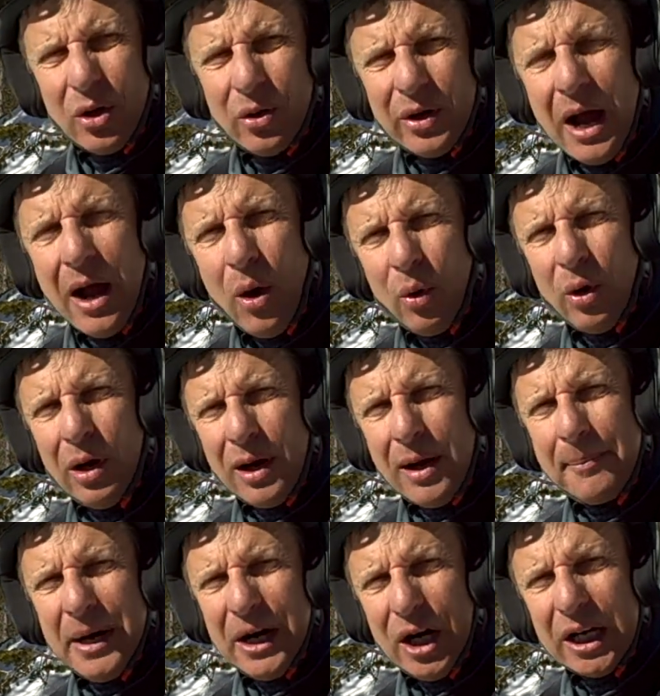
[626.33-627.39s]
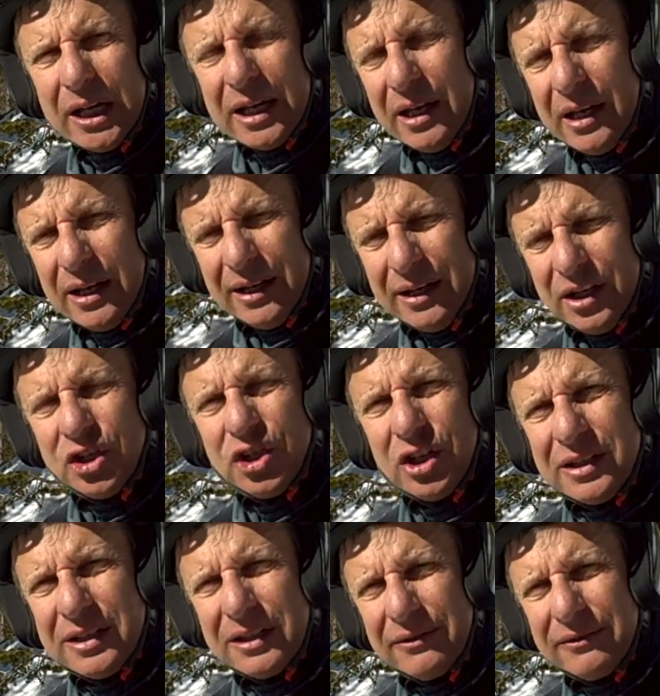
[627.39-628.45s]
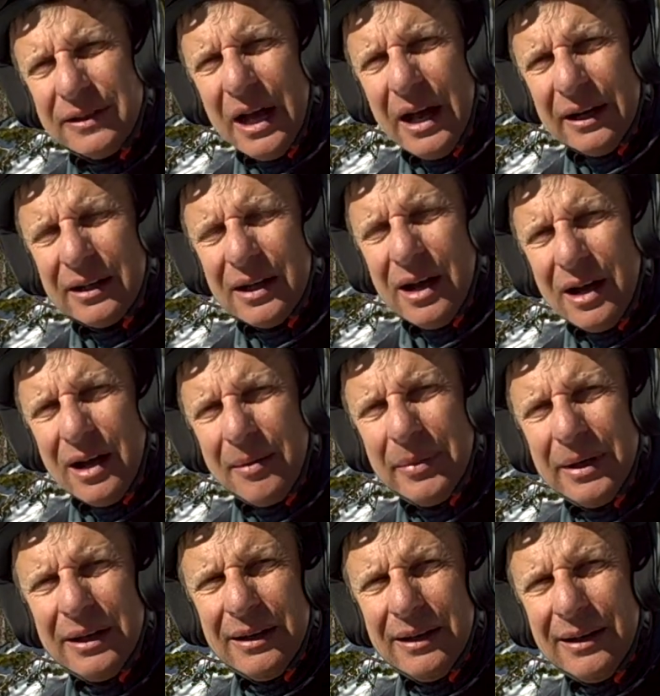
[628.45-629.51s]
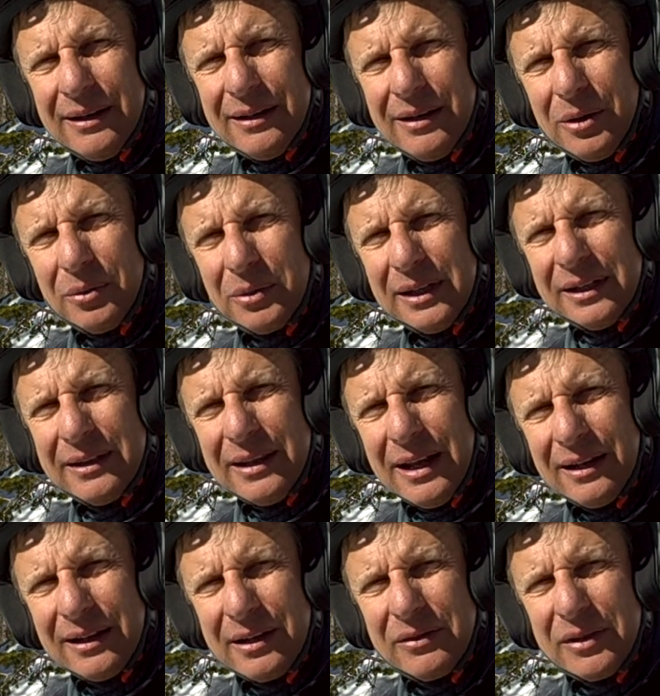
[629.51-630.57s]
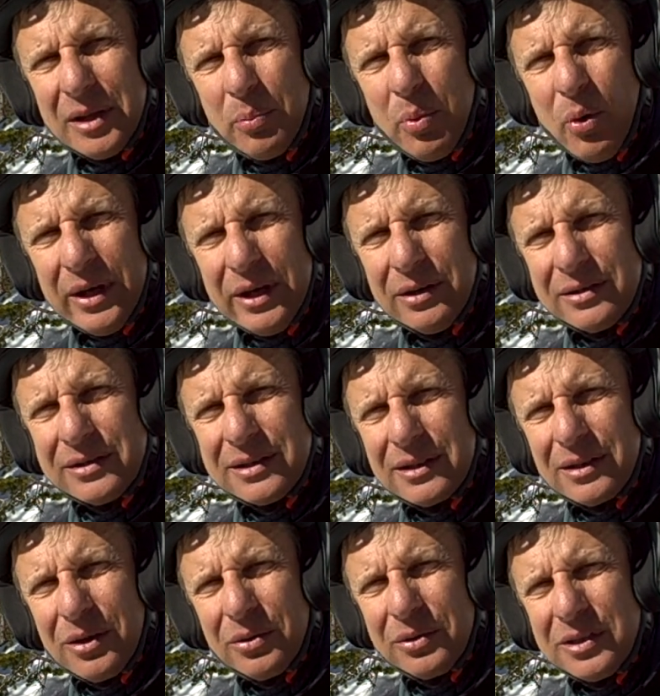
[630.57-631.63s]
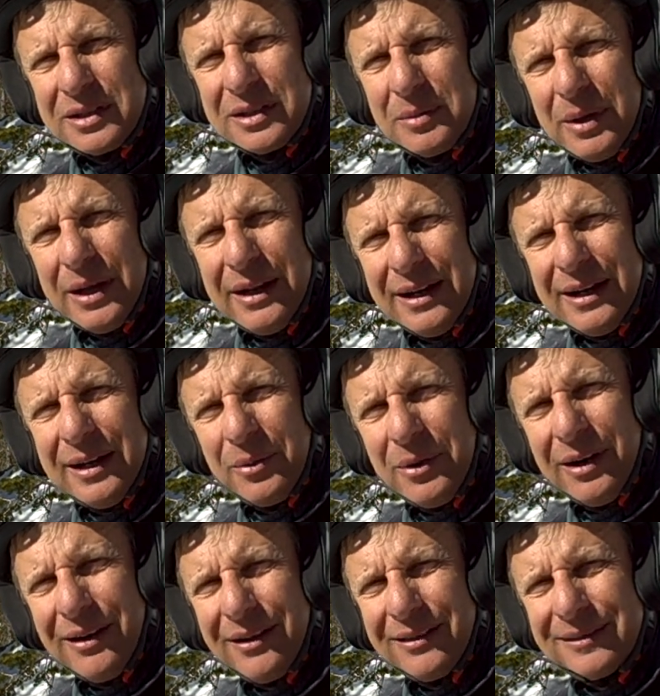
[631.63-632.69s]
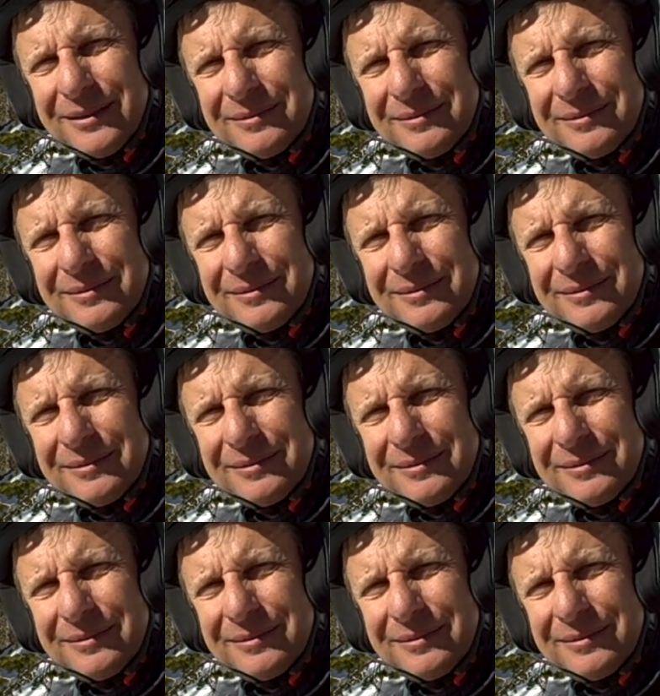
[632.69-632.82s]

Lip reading: go to ouramericainitiative.com, and really that'll give you the pointers to go just about anywhere.